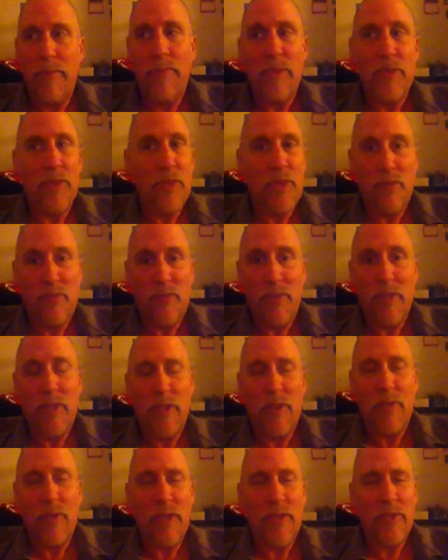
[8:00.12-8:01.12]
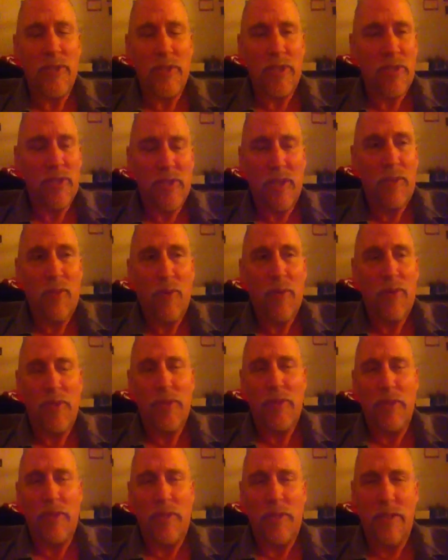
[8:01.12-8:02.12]
people are just fucking crazy because they won't
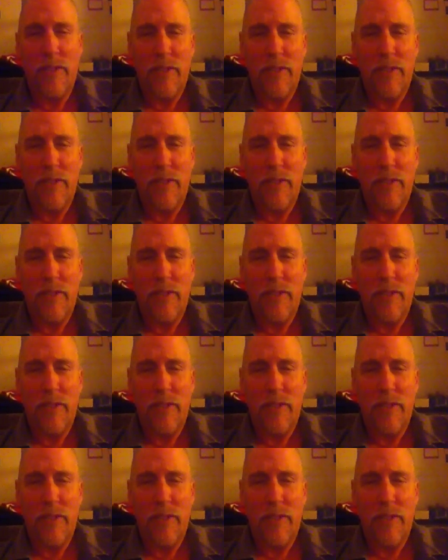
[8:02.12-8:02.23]
listen.